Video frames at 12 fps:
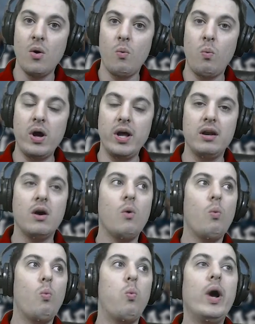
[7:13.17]
What
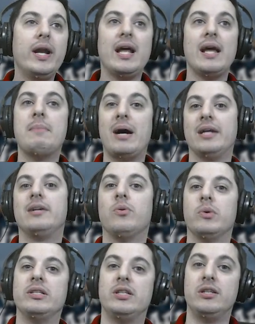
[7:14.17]
am I
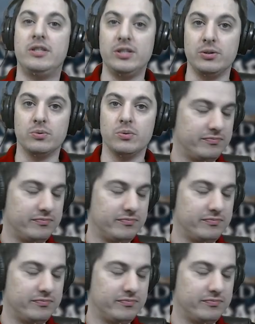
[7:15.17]
going to do?